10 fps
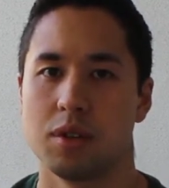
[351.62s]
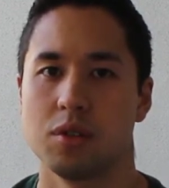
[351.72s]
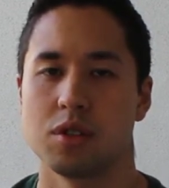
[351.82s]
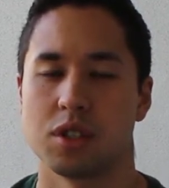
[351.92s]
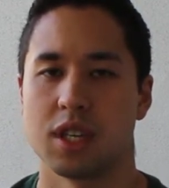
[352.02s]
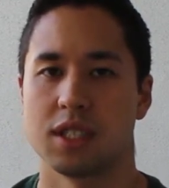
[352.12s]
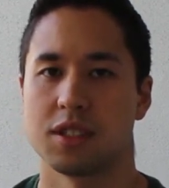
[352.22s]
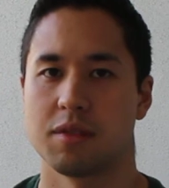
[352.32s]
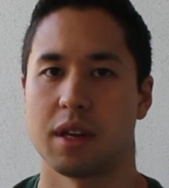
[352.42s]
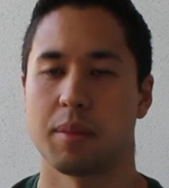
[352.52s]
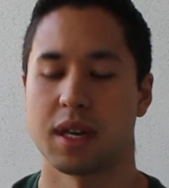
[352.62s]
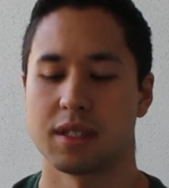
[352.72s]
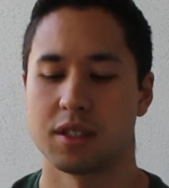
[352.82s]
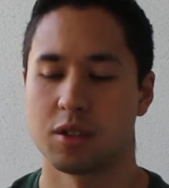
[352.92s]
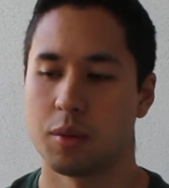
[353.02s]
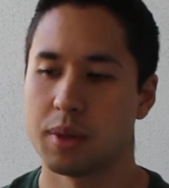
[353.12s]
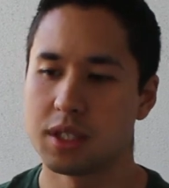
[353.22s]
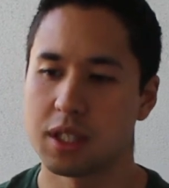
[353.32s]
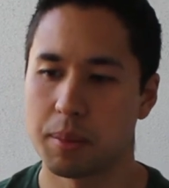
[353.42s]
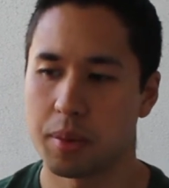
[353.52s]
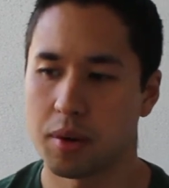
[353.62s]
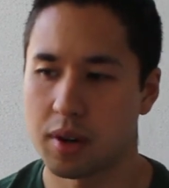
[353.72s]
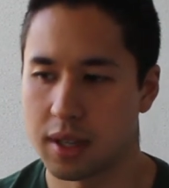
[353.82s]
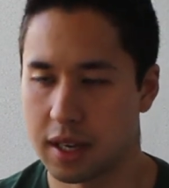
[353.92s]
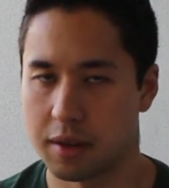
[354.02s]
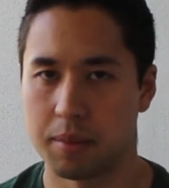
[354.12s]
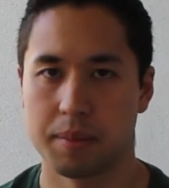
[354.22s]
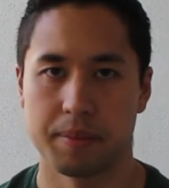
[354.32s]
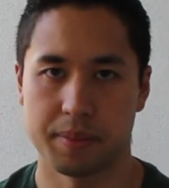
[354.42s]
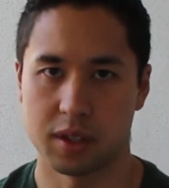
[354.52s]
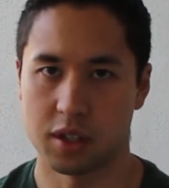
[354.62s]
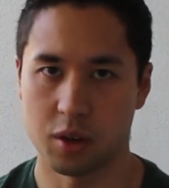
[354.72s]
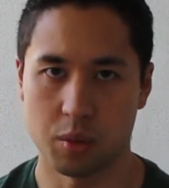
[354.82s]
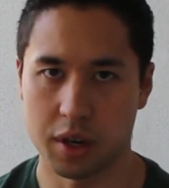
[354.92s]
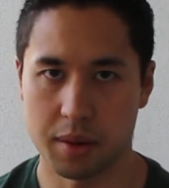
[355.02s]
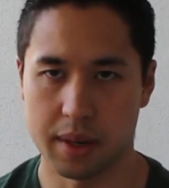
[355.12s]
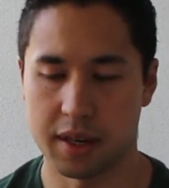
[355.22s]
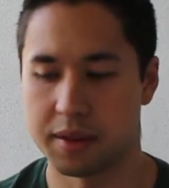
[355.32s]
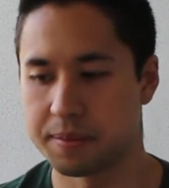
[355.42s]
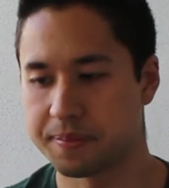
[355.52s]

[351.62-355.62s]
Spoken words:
reduce your chances of like passing. So be simple and like don't worry about it.